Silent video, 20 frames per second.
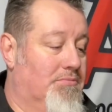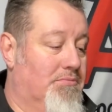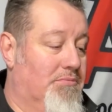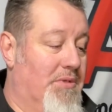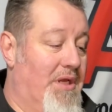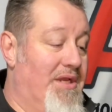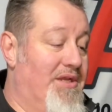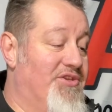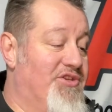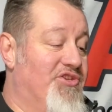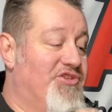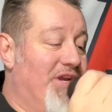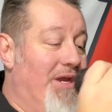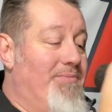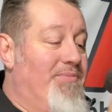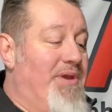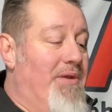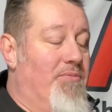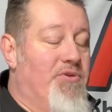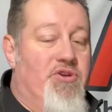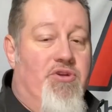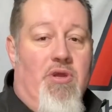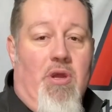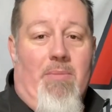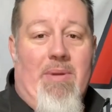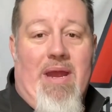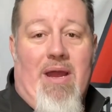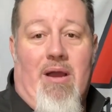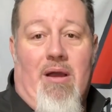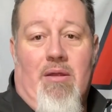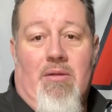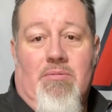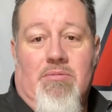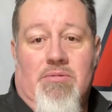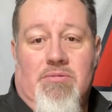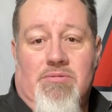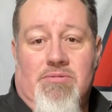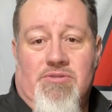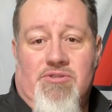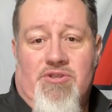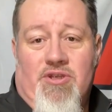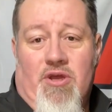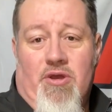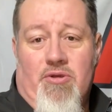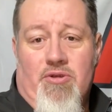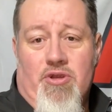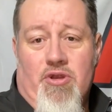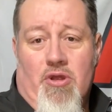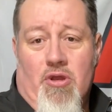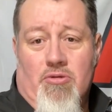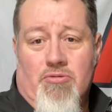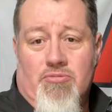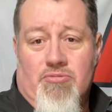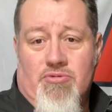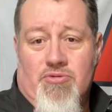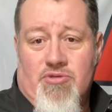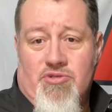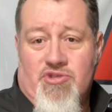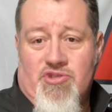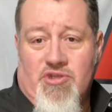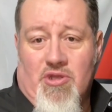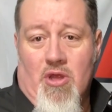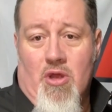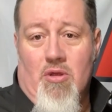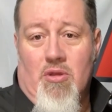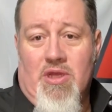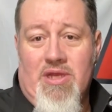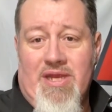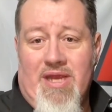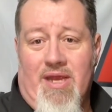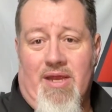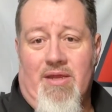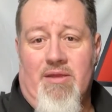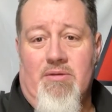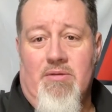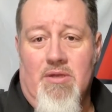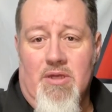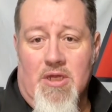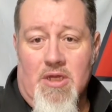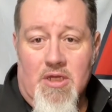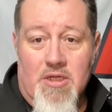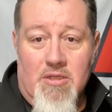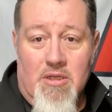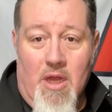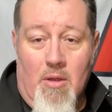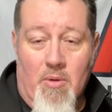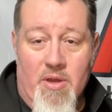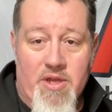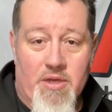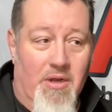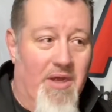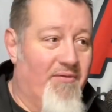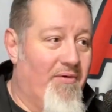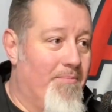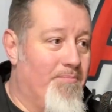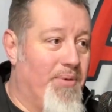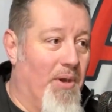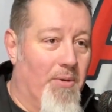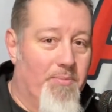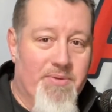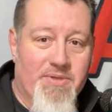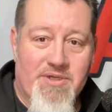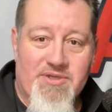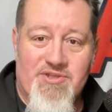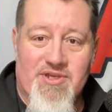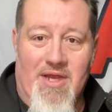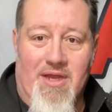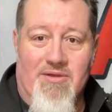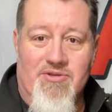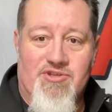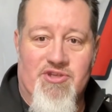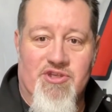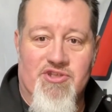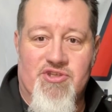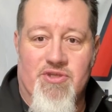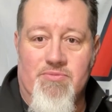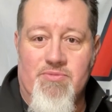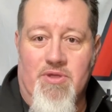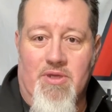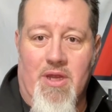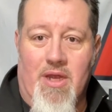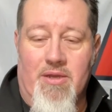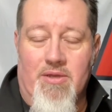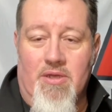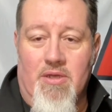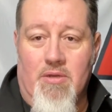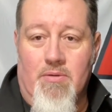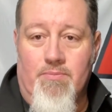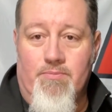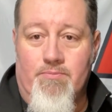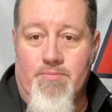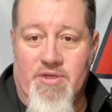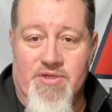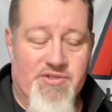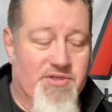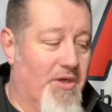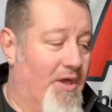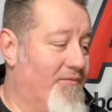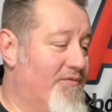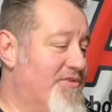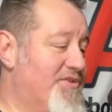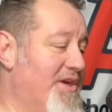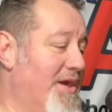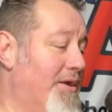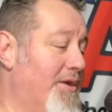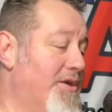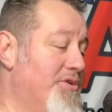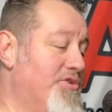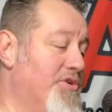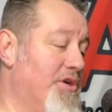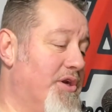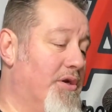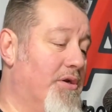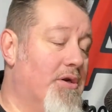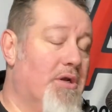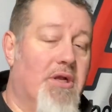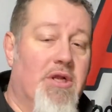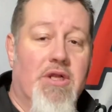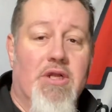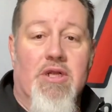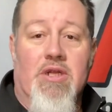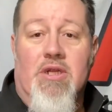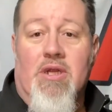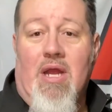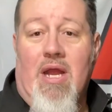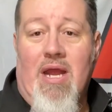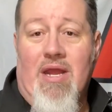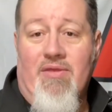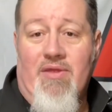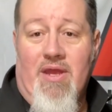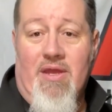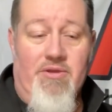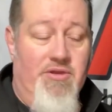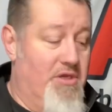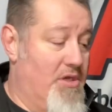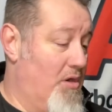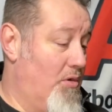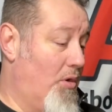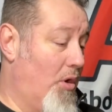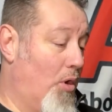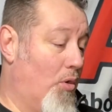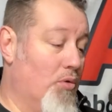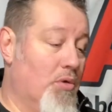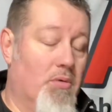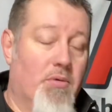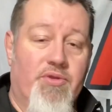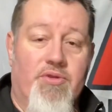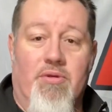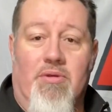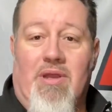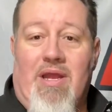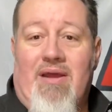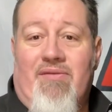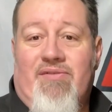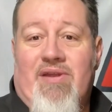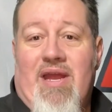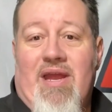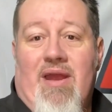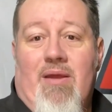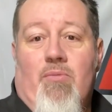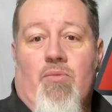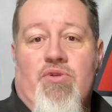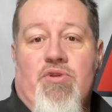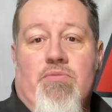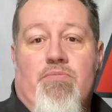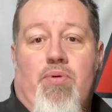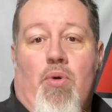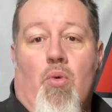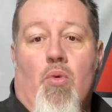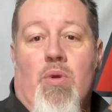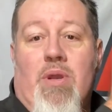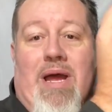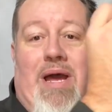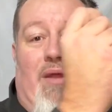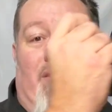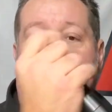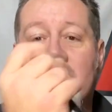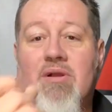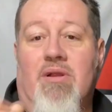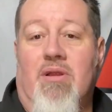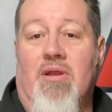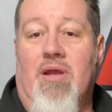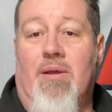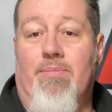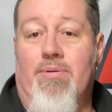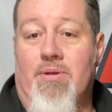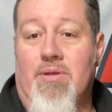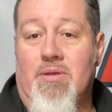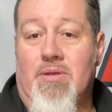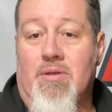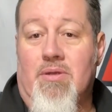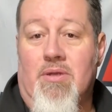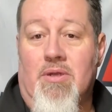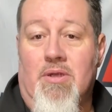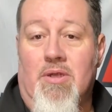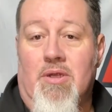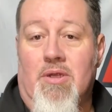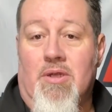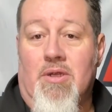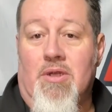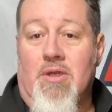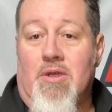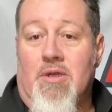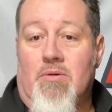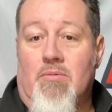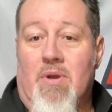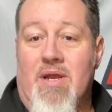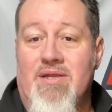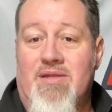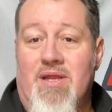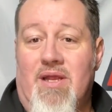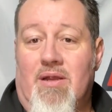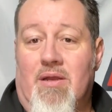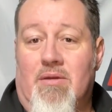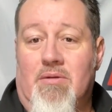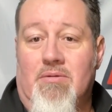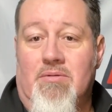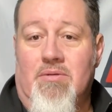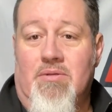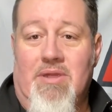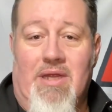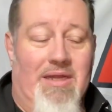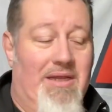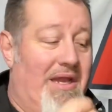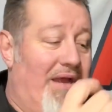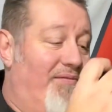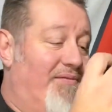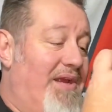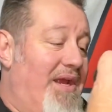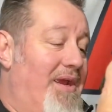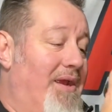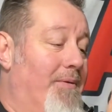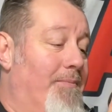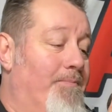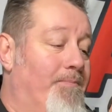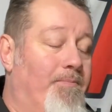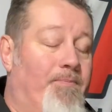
And it's the same thing when you come out. So you go slowly in, that way you don't have a bump in the sound system, you're not, pissing off a sound engineer. And then, hold it with your left hand when you pull it out of the clip. Right there, that left hand.